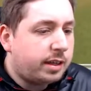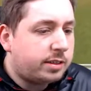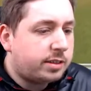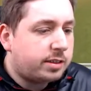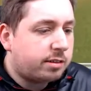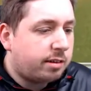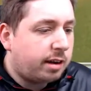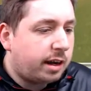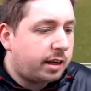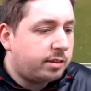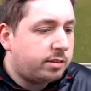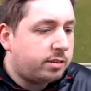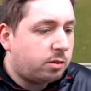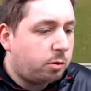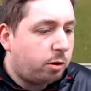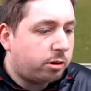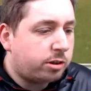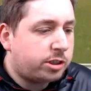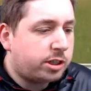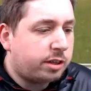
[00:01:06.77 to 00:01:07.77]
hits the ground.
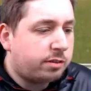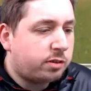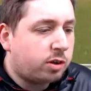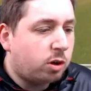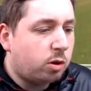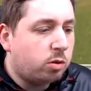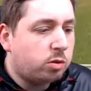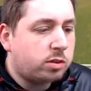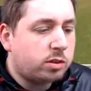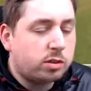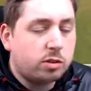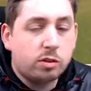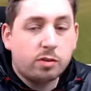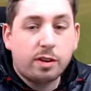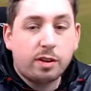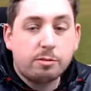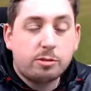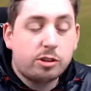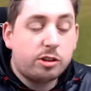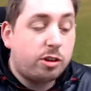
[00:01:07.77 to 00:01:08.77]
Warwickshire have called,
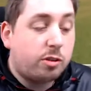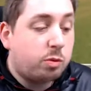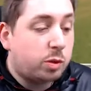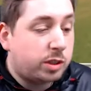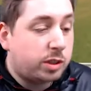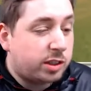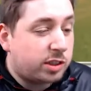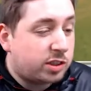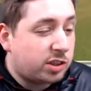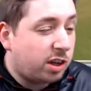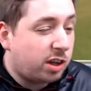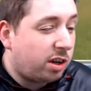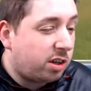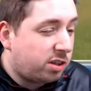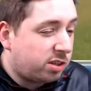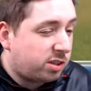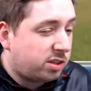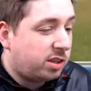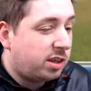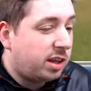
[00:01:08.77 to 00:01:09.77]
Northamptonshire have won the
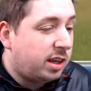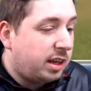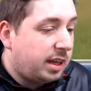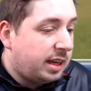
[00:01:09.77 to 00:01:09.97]
toss,